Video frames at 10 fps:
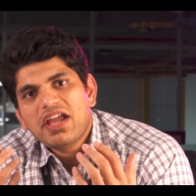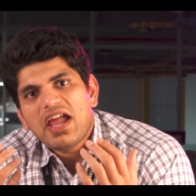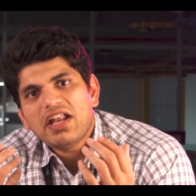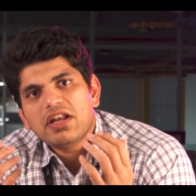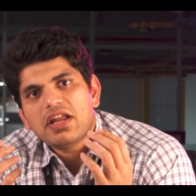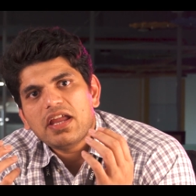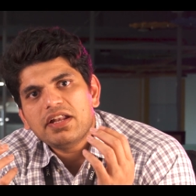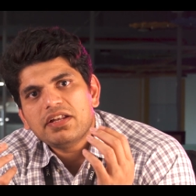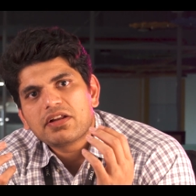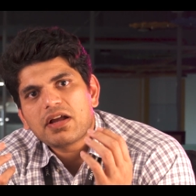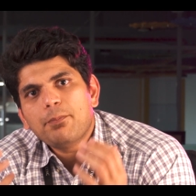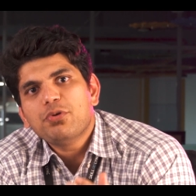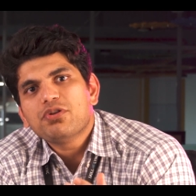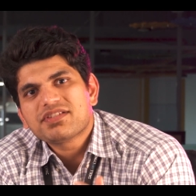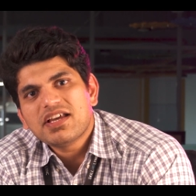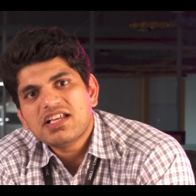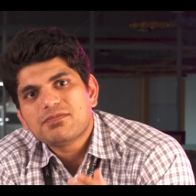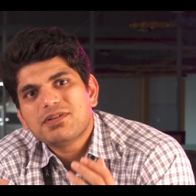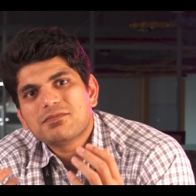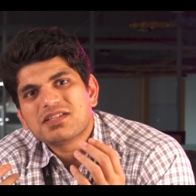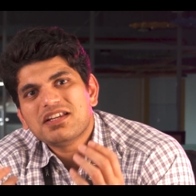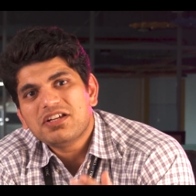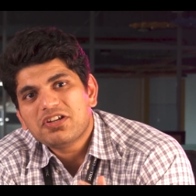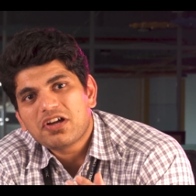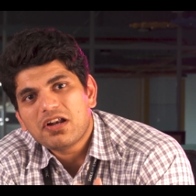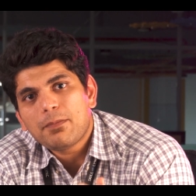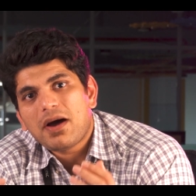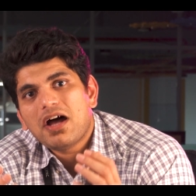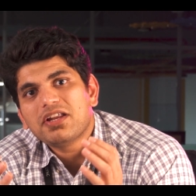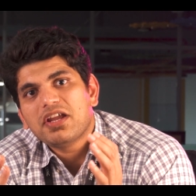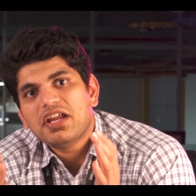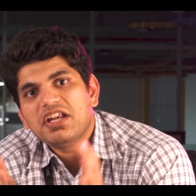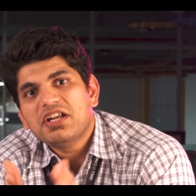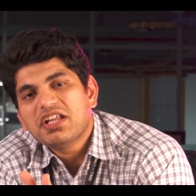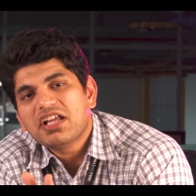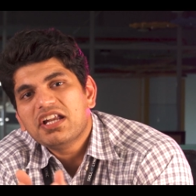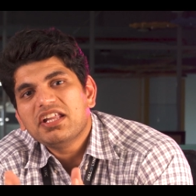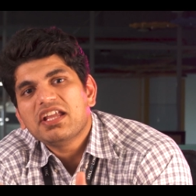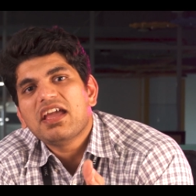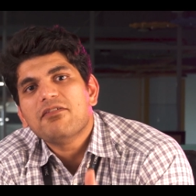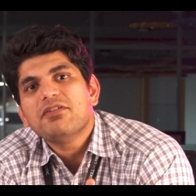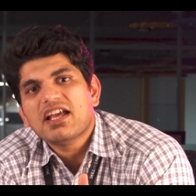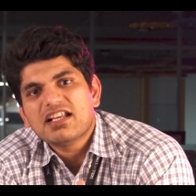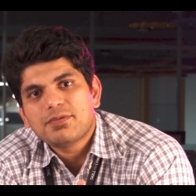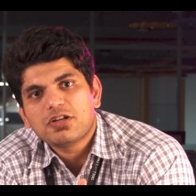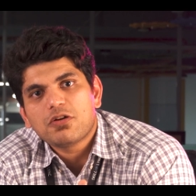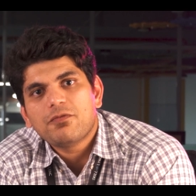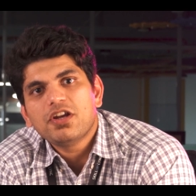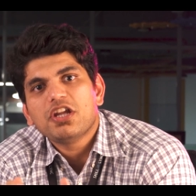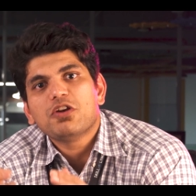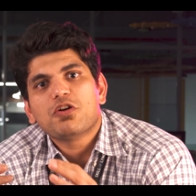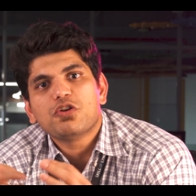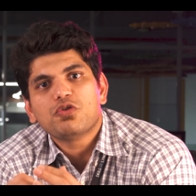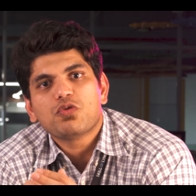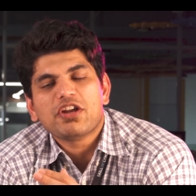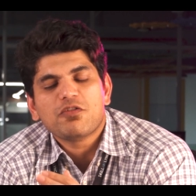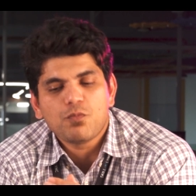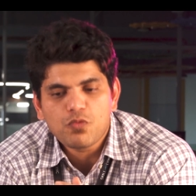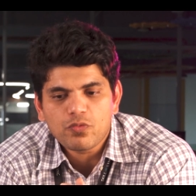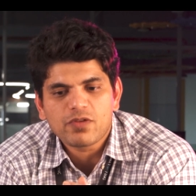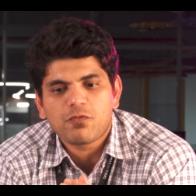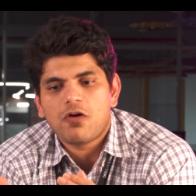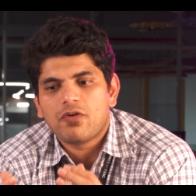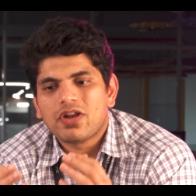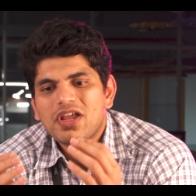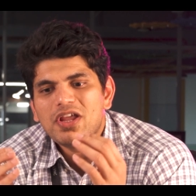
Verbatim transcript: And, and computer science becomes an integral part in integrating every aspect of it in order to kind of move it forward.